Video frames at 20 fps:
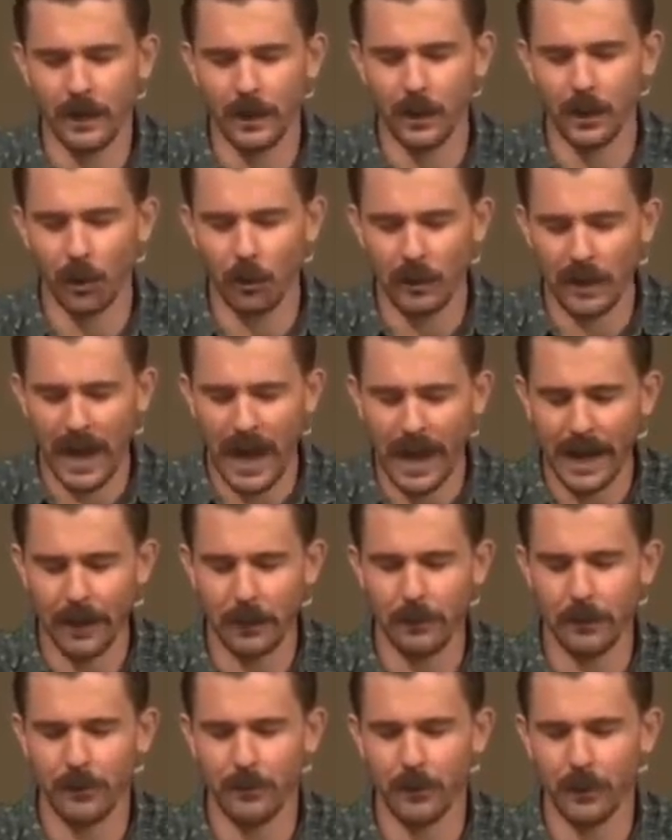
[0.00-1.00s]
your
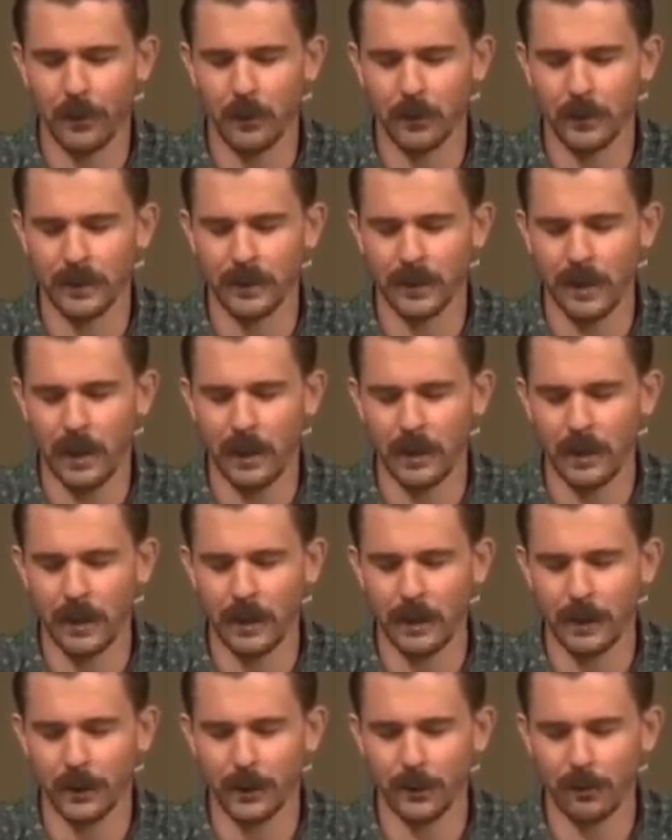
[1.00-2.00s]
name through your Son
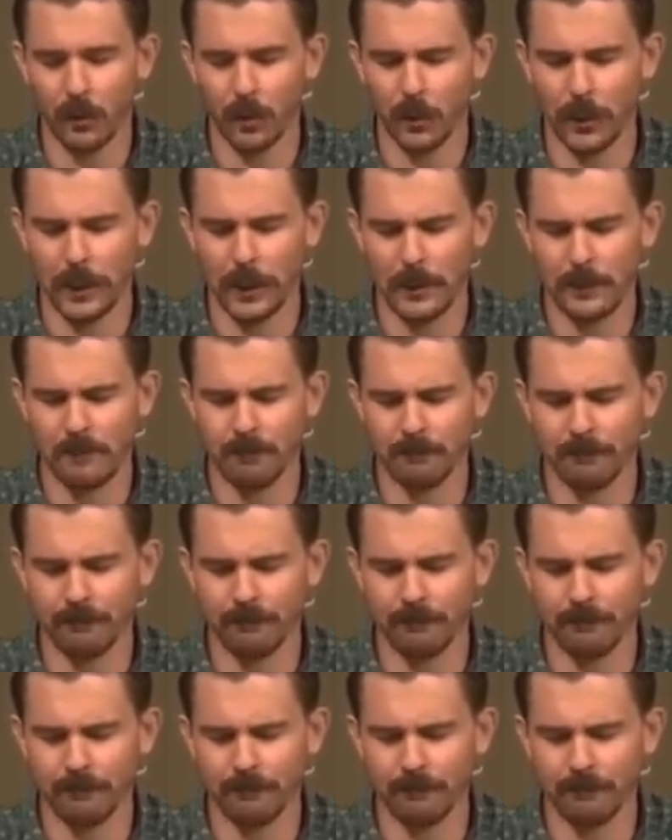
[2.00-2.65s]
here this morning.